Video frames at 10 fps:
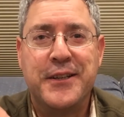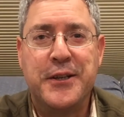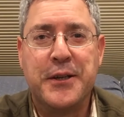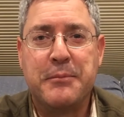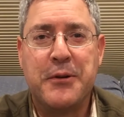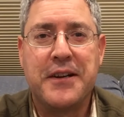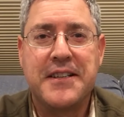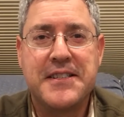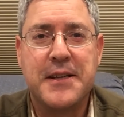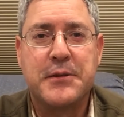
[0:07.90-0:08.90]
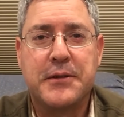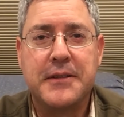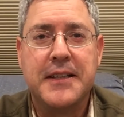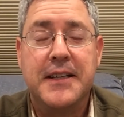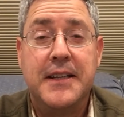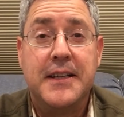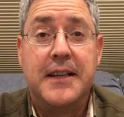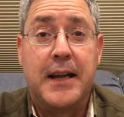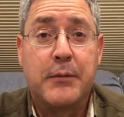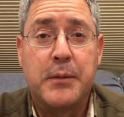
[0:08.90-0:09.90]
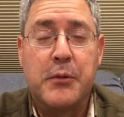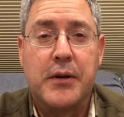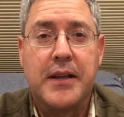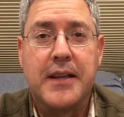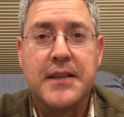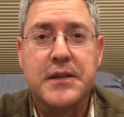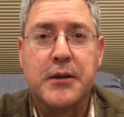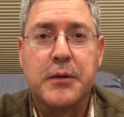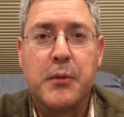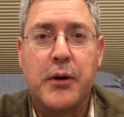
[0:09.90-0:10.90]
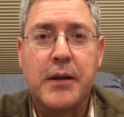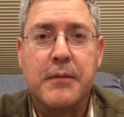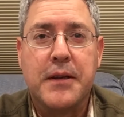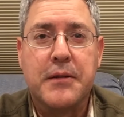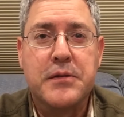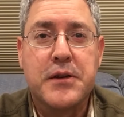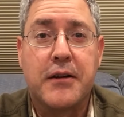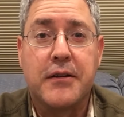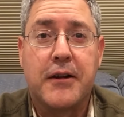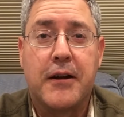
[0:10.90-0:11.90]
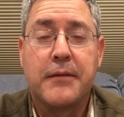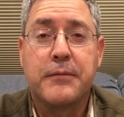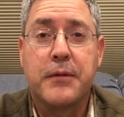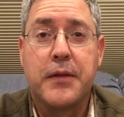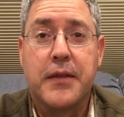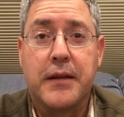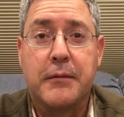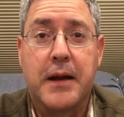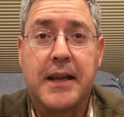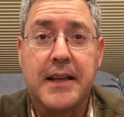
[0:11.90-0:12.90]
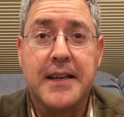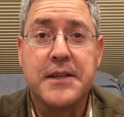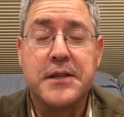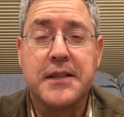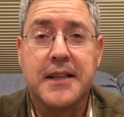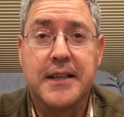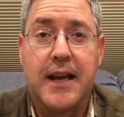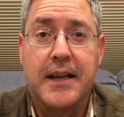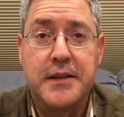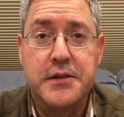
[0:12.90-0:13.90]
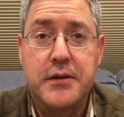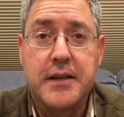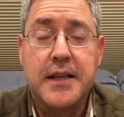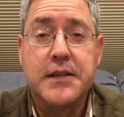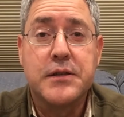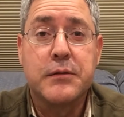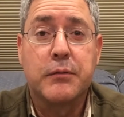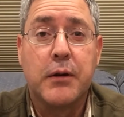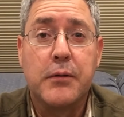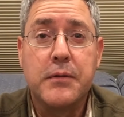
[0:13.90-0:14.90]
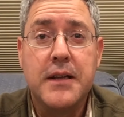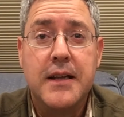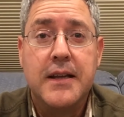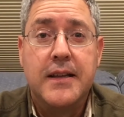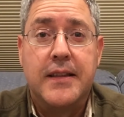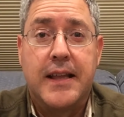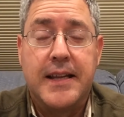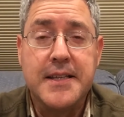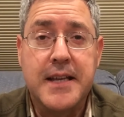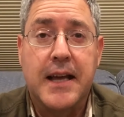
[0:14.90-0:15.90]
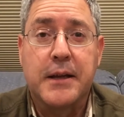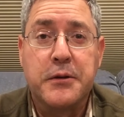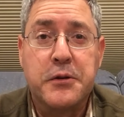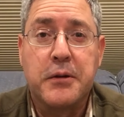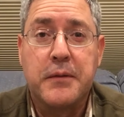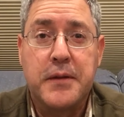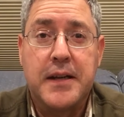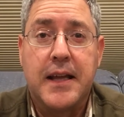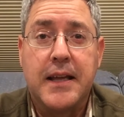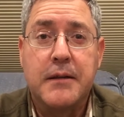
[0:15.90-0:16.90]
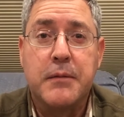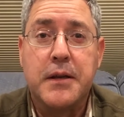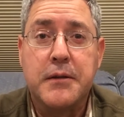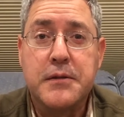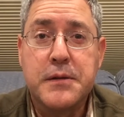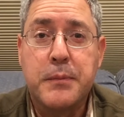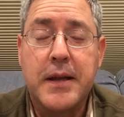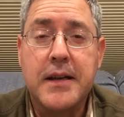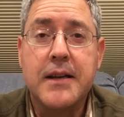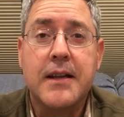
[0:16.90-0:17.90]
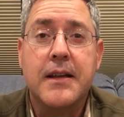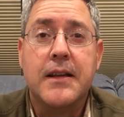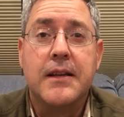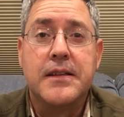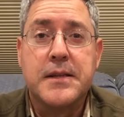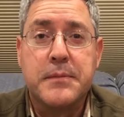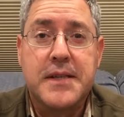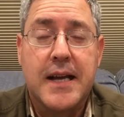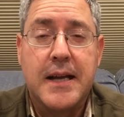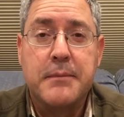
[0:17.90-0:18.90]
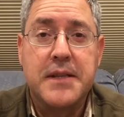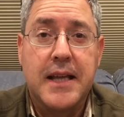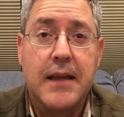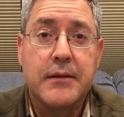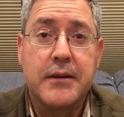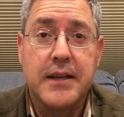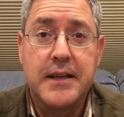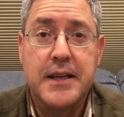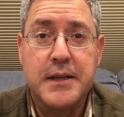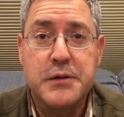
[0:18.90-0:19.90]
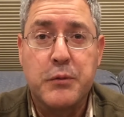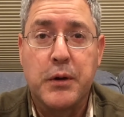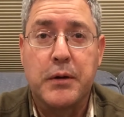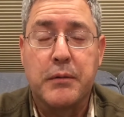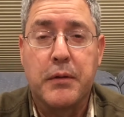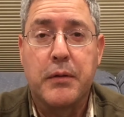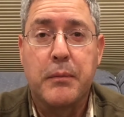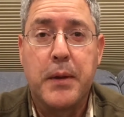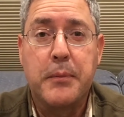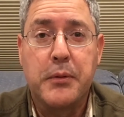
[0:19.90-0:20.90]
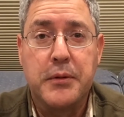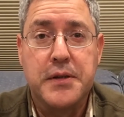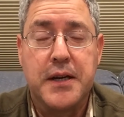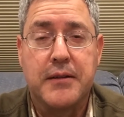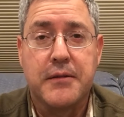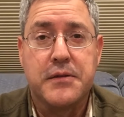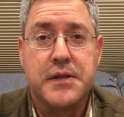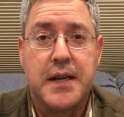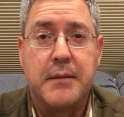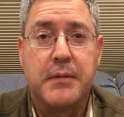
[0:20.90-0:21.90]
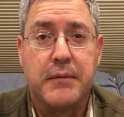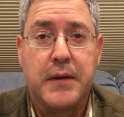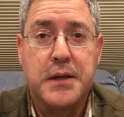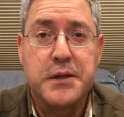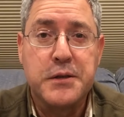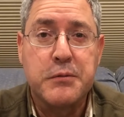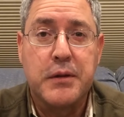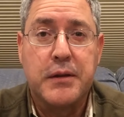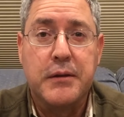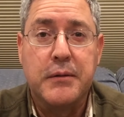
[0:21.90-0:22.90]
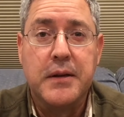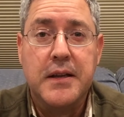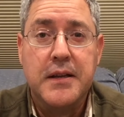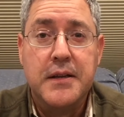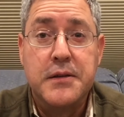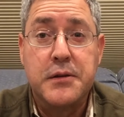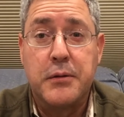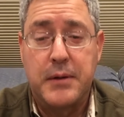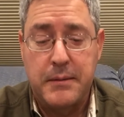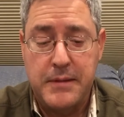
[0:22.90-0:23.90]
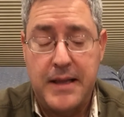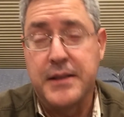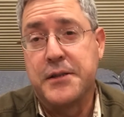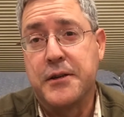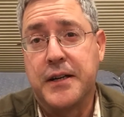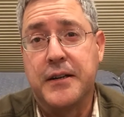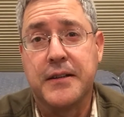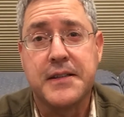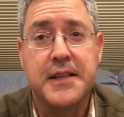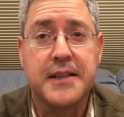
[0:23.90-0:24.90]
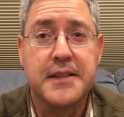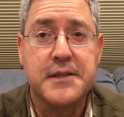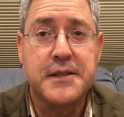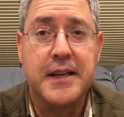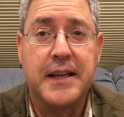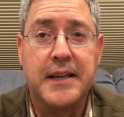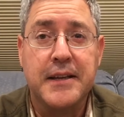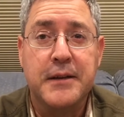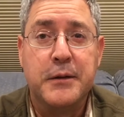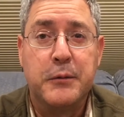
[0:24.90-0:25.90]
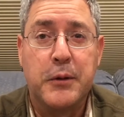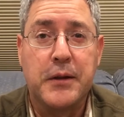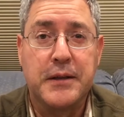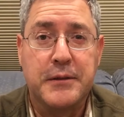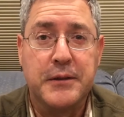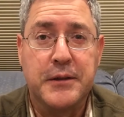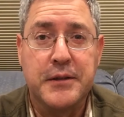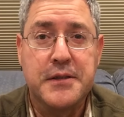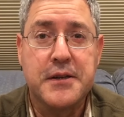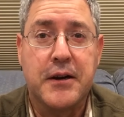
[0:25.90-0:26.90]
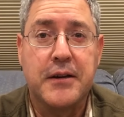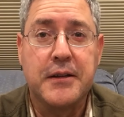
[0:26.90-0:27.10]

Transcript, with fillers: Good morning, Central. Every morning is a good morning when you start it off with the recognition that God is on His throne, that He's got control of the day, and when you spend some time together in His Word with people who share those same convictions with you. So I'm glad that you're here. Let's get this day rolling to a good start.